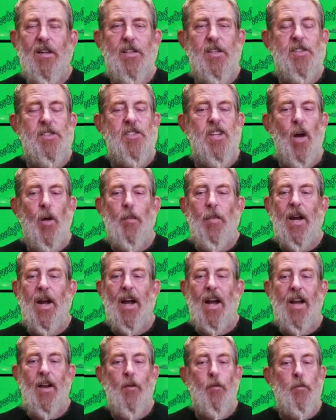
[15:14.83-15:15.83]
some
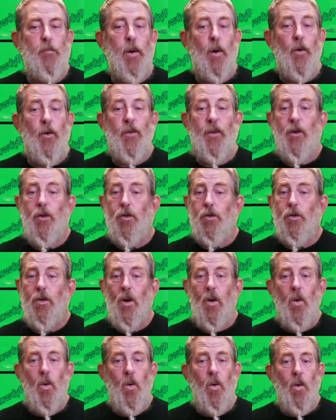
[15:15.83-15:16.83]
kind of birth
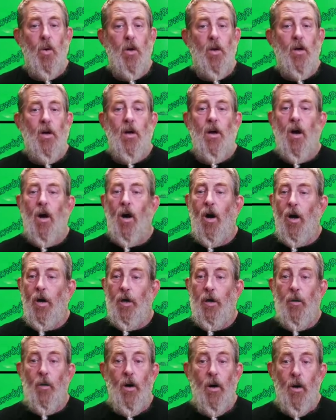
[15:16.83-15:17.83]
control on
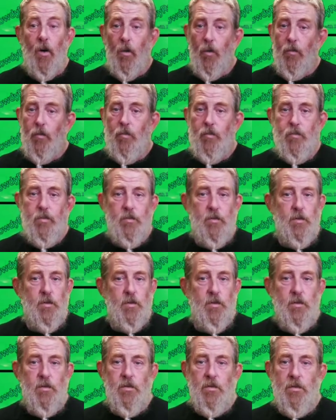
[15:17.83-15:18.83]
your own.
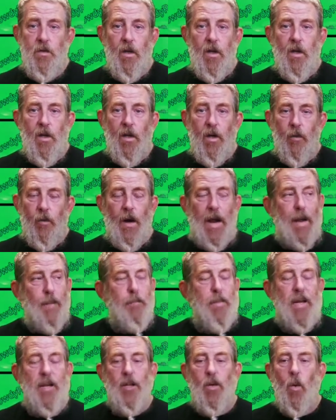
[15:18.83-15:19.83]

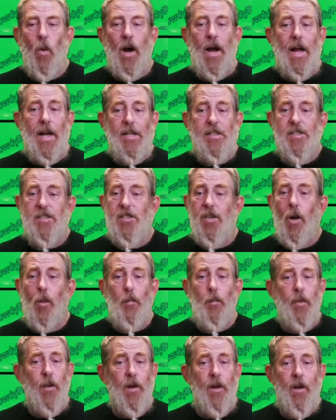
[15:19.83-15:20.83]
Wrap it twice,
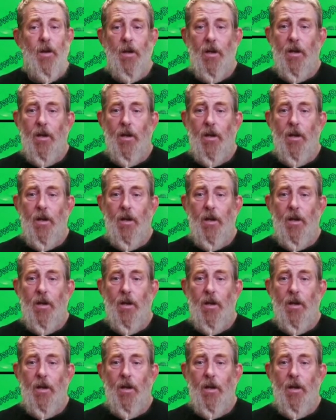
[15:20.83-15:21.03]
something.